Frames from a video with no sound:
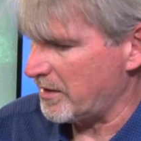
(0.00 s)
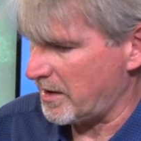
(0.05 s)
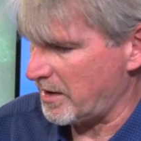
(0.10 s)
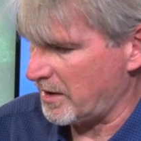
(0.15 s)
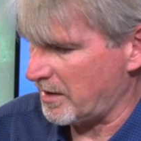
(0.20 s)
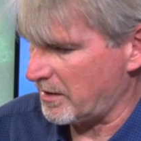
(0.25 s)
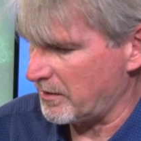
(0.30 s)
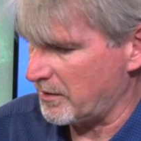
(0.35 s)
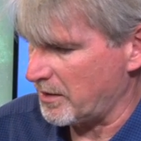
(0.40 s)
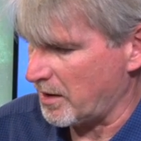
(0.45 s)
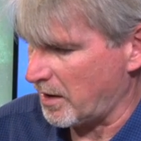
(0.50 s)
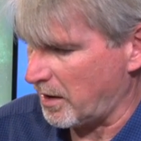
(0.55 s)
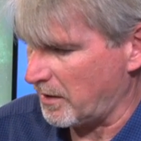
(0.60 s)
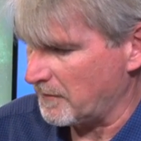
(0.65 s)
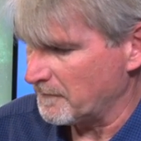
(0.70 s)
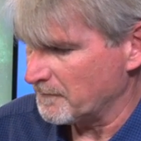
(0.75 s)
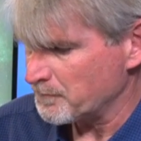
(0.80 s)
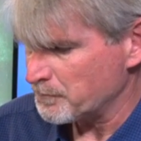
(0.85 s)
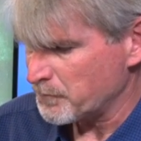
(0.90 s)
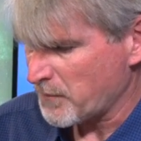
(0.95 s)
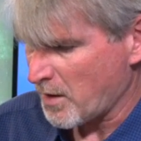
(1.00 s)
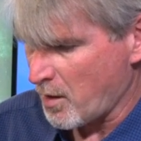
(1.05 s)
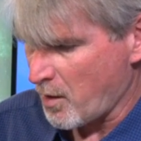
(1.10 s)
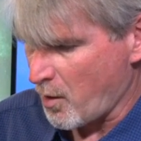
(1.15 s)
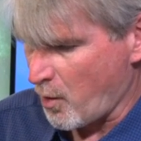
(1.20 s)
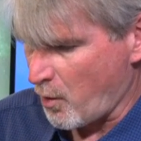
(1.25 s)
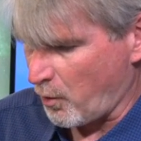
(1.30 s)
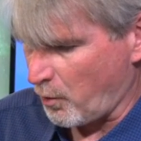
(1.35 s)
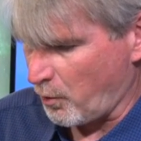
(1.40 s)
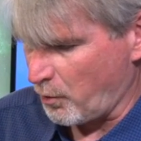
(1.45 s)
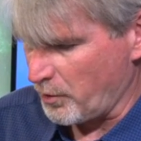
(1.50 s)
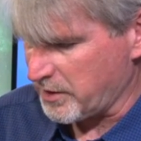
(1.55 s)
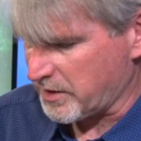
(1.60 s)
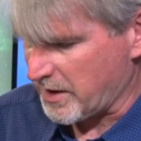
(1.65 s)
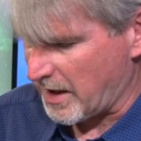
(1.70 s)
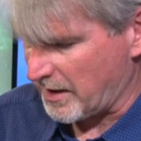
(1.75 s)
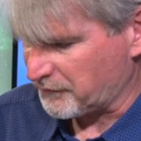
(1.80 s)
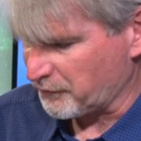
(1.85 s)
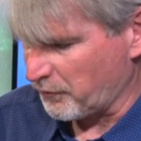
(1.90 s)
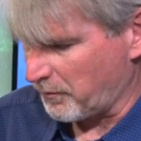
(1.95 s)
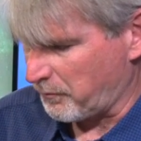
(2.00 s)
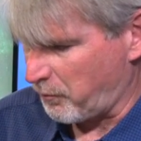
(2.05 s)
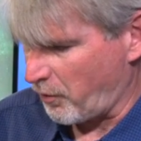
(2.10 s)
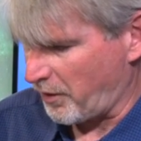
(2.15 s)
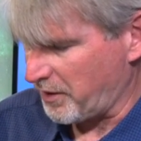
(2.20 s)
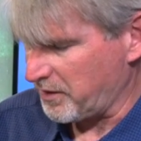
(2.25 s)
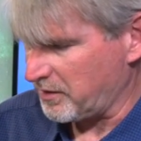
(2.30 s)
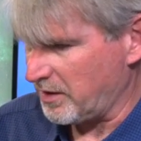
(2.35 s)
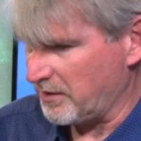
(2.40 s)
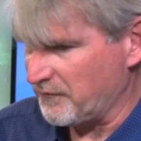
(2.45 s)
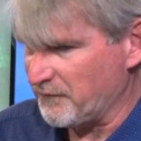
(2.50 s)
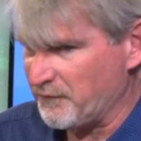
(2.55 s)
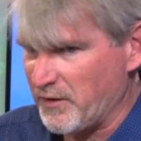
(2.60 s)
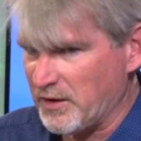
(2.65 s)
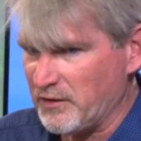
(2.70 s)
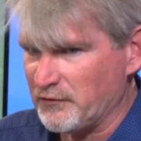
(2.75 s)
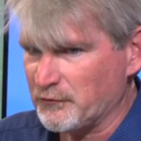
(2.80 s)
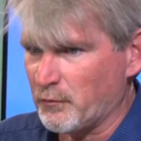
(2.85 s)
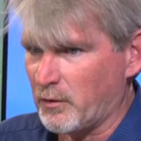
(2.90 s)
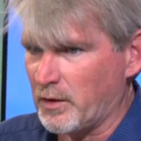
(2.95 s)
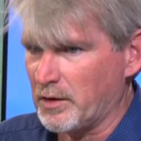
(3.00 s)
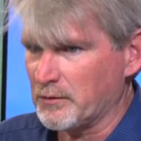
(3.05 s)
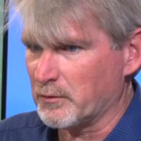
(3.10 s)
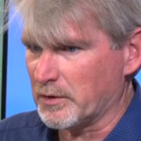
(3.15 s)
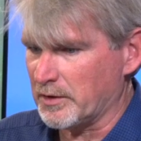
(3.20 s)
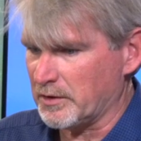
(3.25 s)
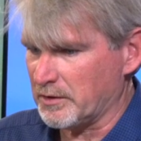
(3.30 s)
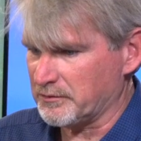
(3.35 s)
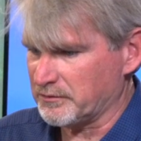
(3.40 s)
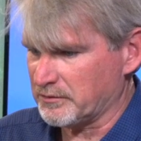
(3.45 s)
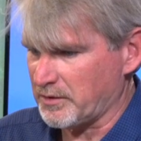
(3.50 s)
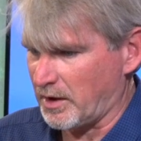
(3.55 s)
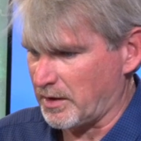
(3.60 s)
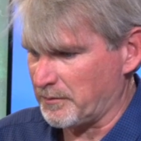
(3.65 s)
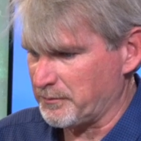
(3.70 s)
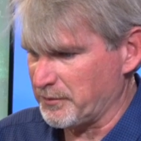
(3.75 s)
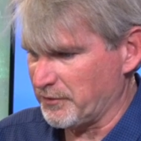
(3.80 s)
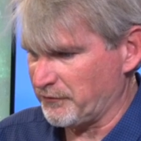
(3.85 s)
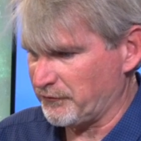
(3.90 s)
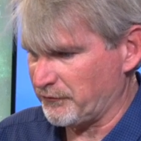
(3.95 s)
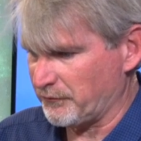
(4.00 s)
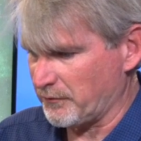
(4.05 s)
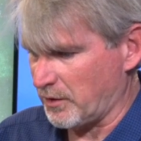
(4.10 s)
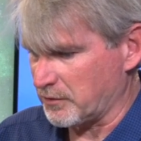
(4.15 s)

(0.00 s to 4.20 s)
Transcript: And uh, we got to a point in Phase one where DARPA's